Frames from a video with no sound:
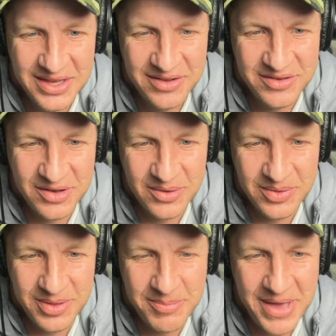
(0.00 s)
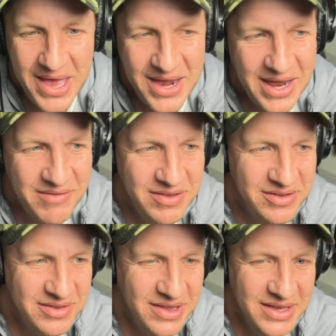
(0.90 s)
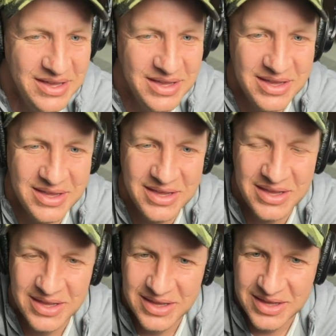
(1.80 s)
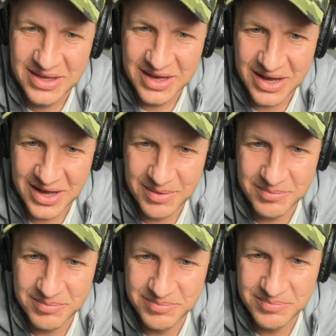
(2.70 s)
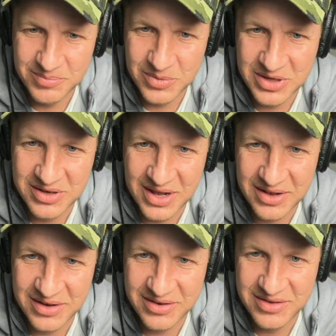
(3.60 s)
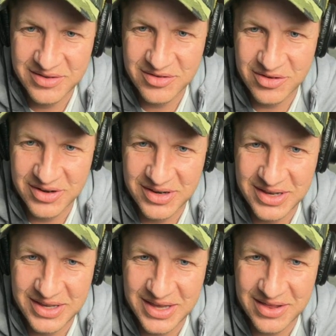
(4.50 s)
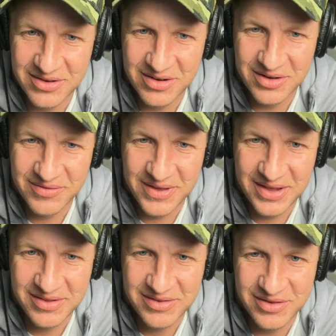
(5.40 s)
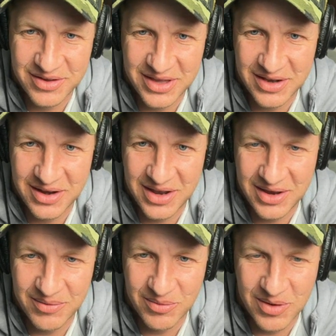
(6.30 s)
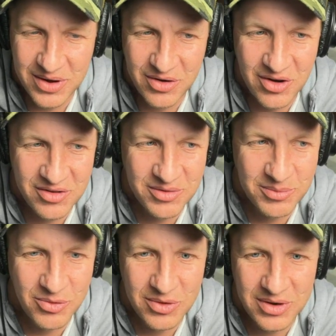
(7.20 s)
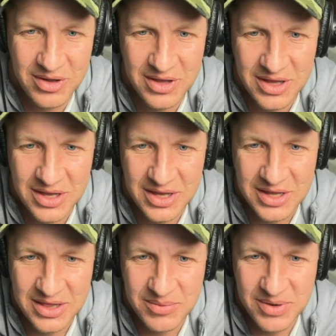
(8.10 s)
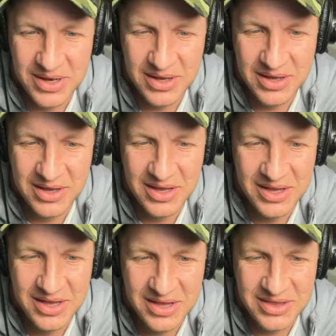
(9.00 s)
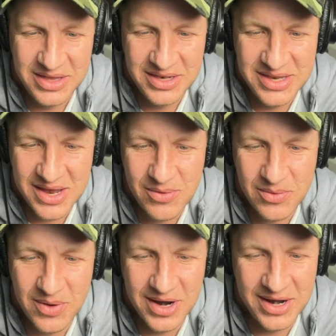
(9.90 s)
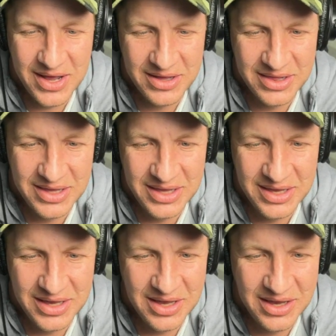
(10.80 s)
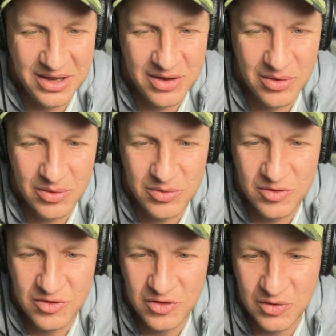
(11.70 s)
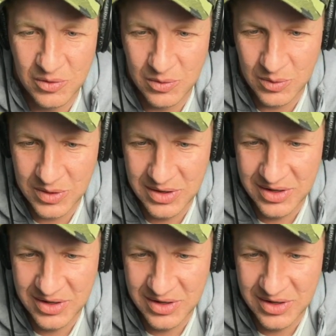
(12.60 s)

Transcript: So the bad, obviously, we could not string together enough hits to get a run across the board. Then the downright ugly goes to